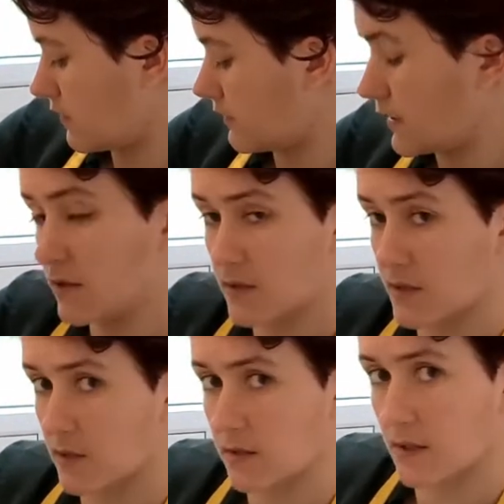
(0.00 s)
Vanilla and
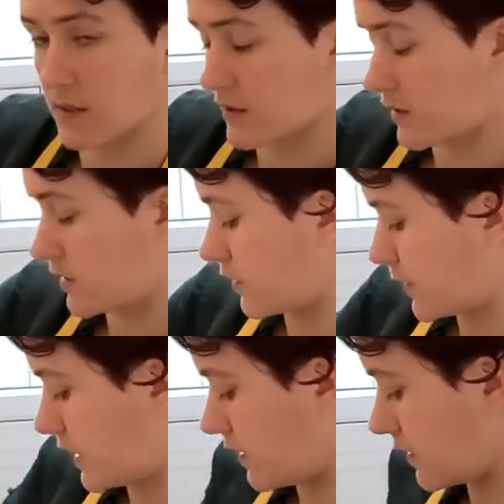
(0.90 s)
salt, the answer to so
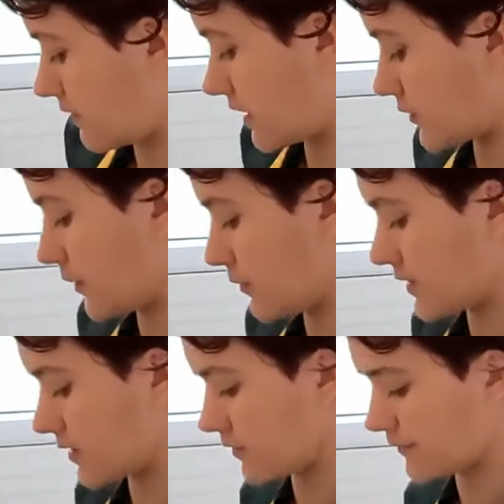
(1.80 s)
many of life's
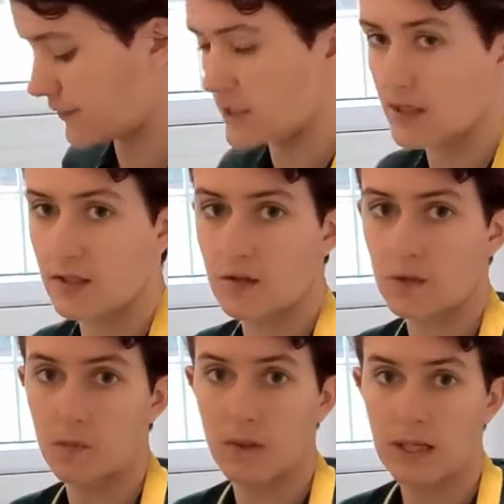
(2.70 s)
problems. So, just like a
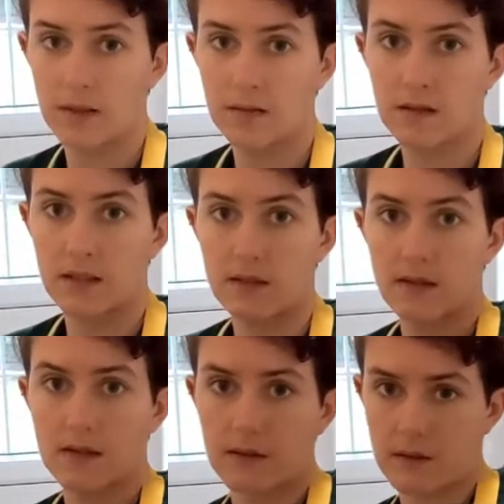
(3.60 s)
little well,
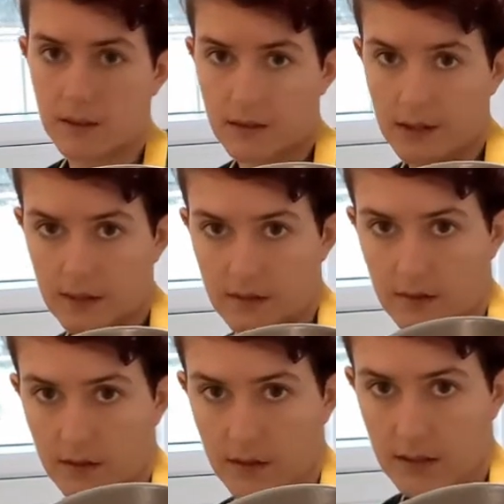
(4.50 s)
like that.
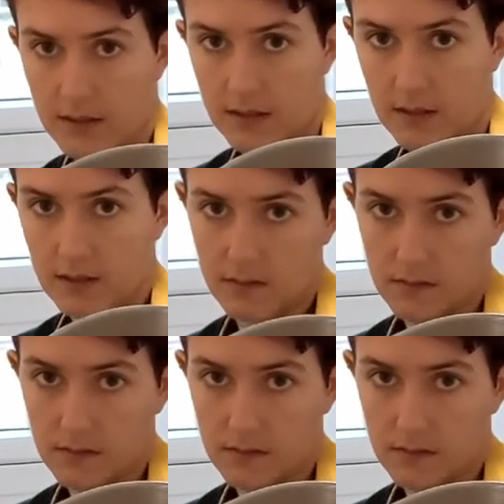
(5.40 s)
You can kind of see